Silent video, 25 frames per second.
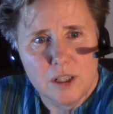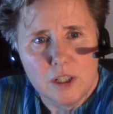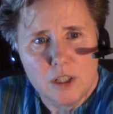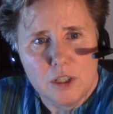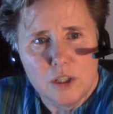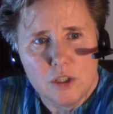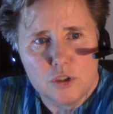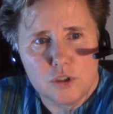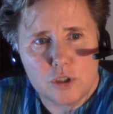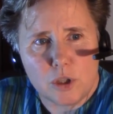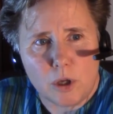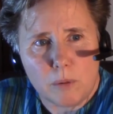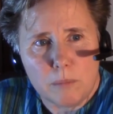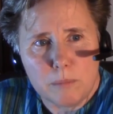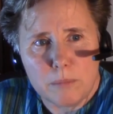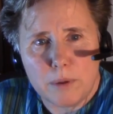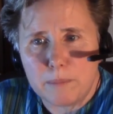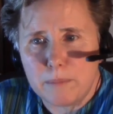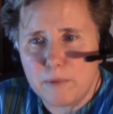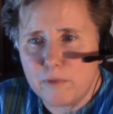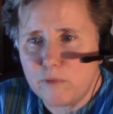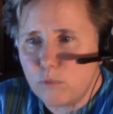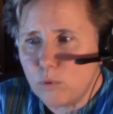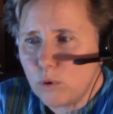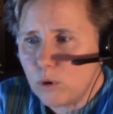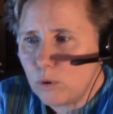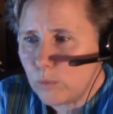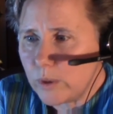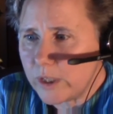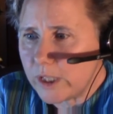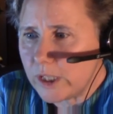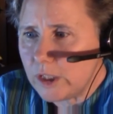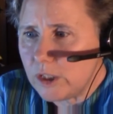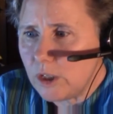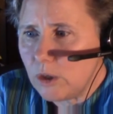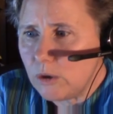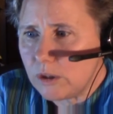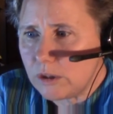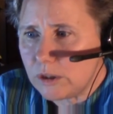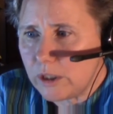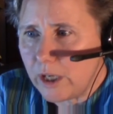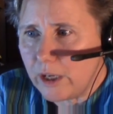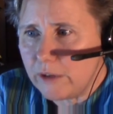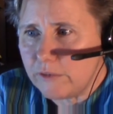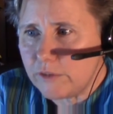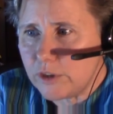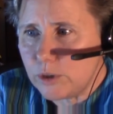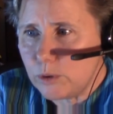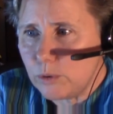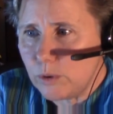So, but before, we're going to go to
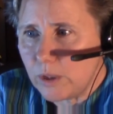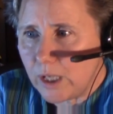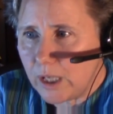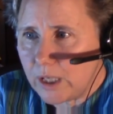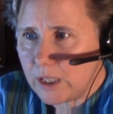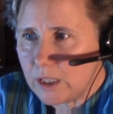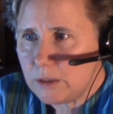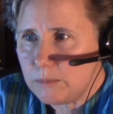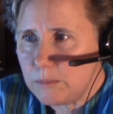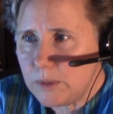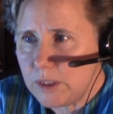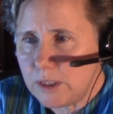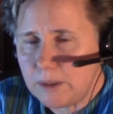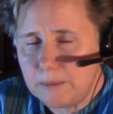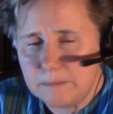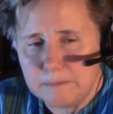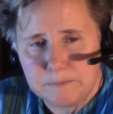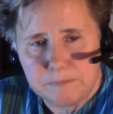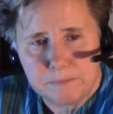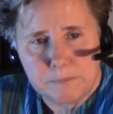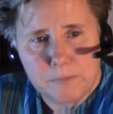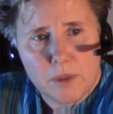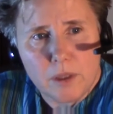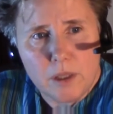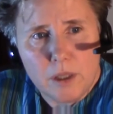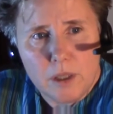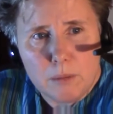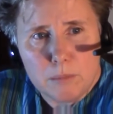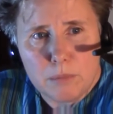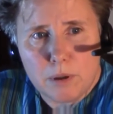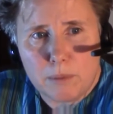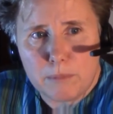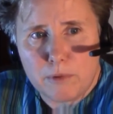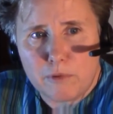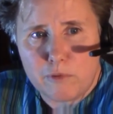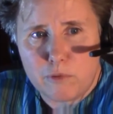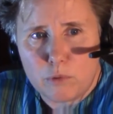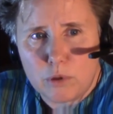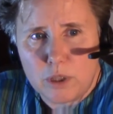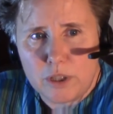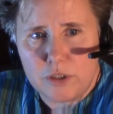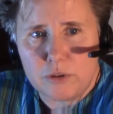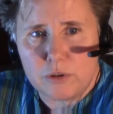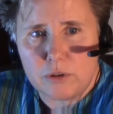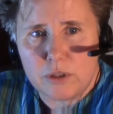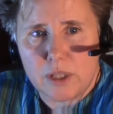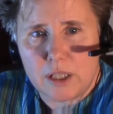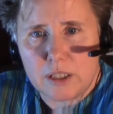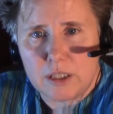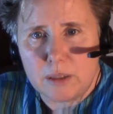live Q&A in a minute. But before I
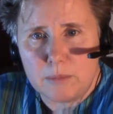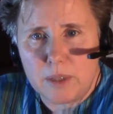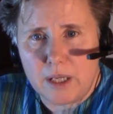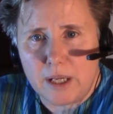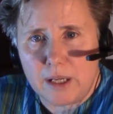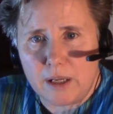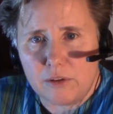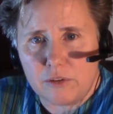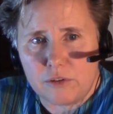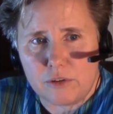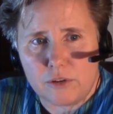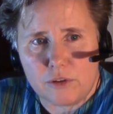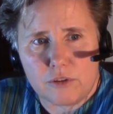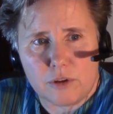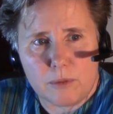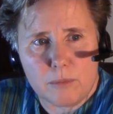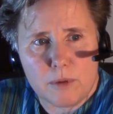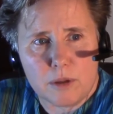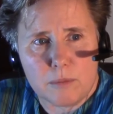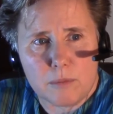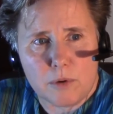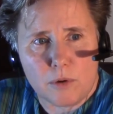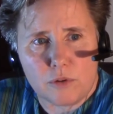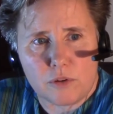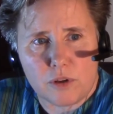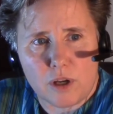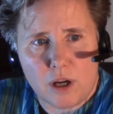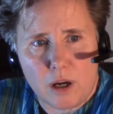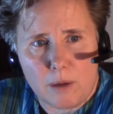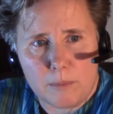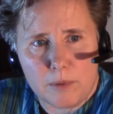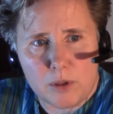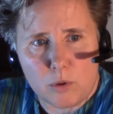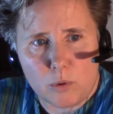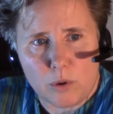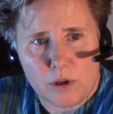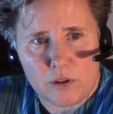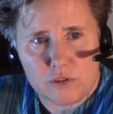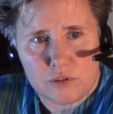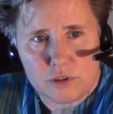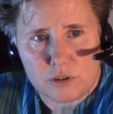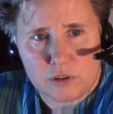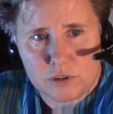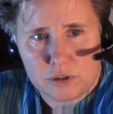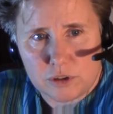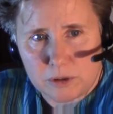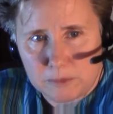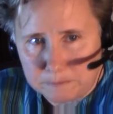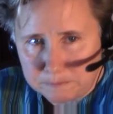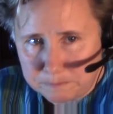do that, let me answer some of the most common
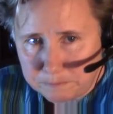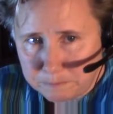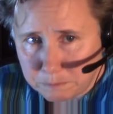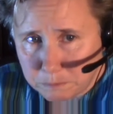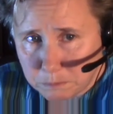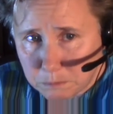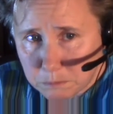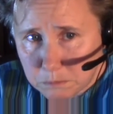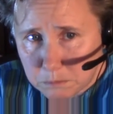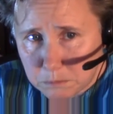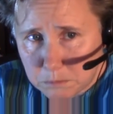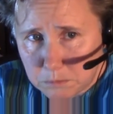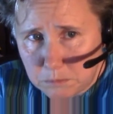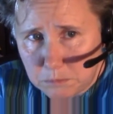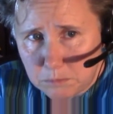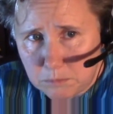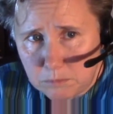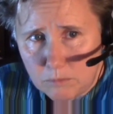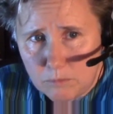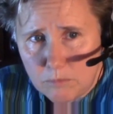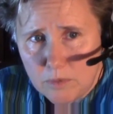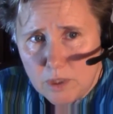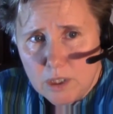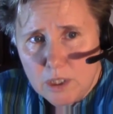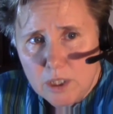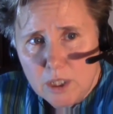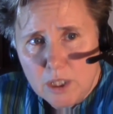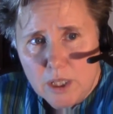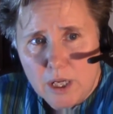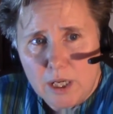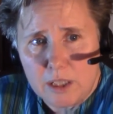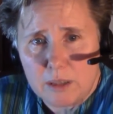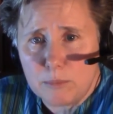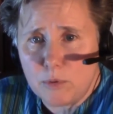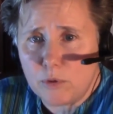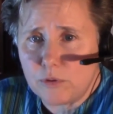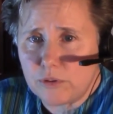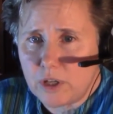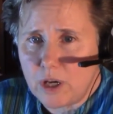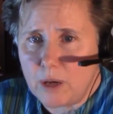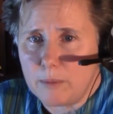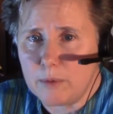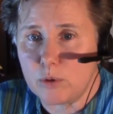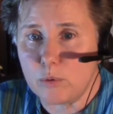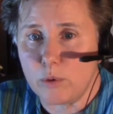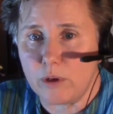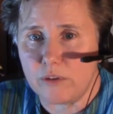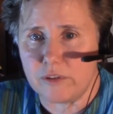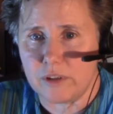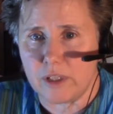questions. And the most common
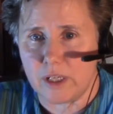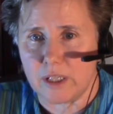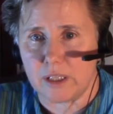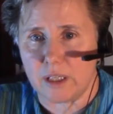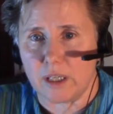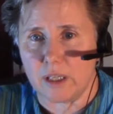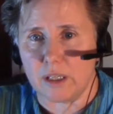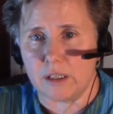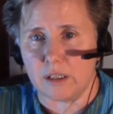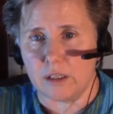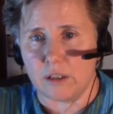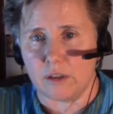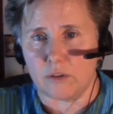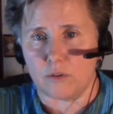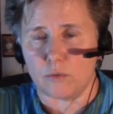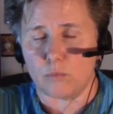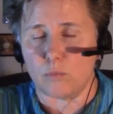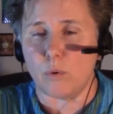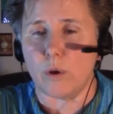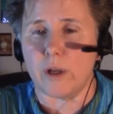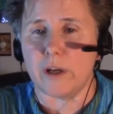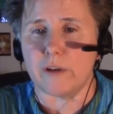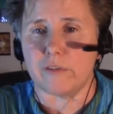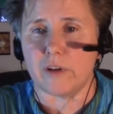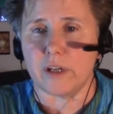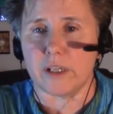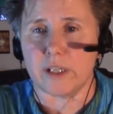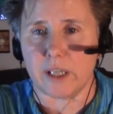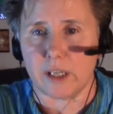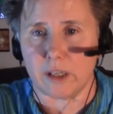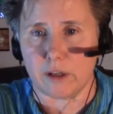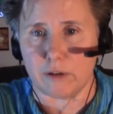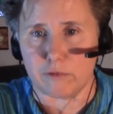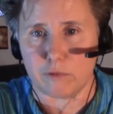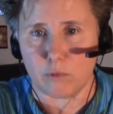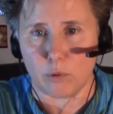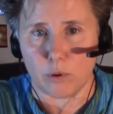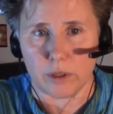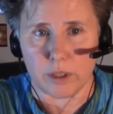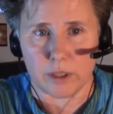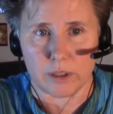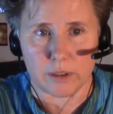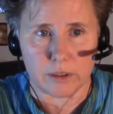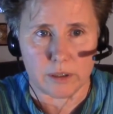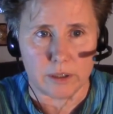question I get is, what if I can't afford it?